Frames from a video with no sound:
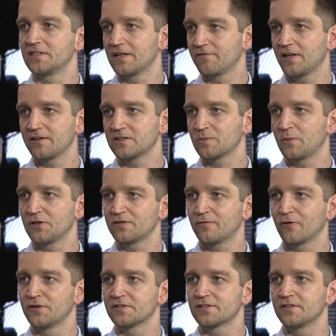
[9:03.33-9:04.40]
DevNet Express,
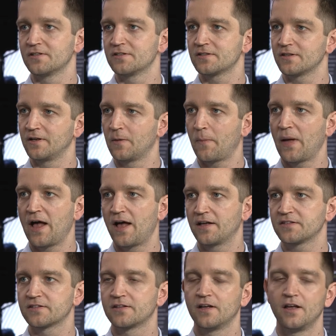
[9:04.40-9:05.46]
for instance, in the
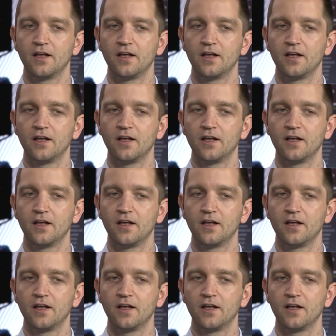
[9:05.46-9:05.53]
past.